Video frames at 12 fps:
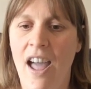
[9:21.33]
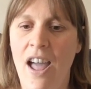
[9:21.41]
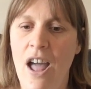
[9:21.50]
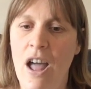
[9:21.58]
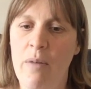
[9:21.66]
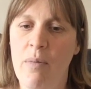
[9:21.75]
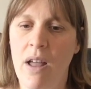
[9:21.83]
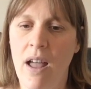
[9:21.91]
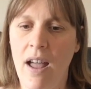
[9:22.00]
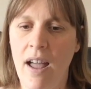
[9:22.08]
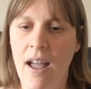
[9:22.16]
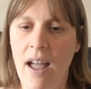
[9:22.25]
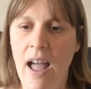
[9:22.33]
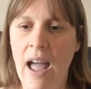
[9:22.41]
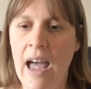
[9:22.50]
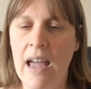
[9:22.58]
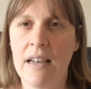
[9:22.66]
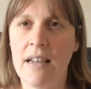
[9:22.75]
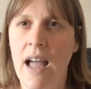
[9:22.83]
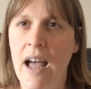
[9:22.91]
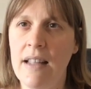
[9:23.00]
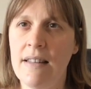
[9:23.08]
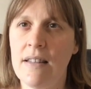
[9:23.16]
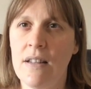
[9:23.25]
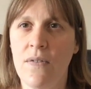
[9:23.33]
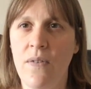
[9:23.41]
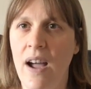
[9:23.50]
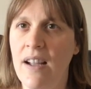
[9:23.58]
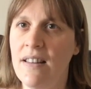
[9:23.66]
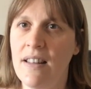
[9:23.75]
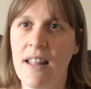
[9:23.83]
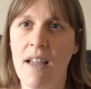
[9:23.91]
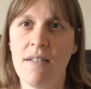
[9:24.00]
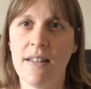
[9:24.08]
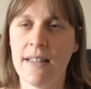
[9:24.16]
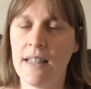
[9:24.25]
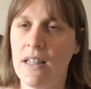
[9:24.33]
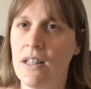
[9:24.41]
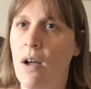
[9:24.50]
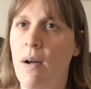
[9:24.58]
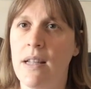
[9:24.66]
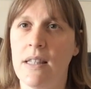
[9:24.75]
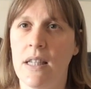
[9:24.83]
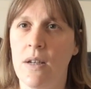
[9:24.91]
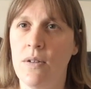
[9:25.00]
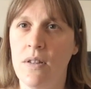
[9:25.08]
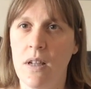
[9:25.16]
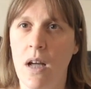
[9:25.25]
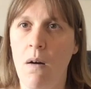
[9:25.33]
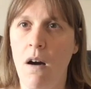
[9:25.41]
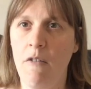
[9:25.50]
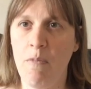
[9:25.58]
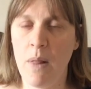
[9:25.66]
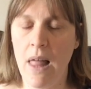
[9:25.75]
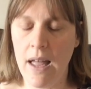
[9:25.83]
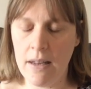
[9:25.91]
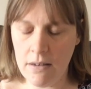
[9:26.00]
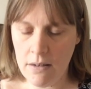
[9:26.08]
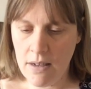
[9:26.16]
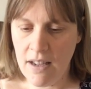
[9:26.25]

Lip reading: And I still find that there is still no excuse to go off plan,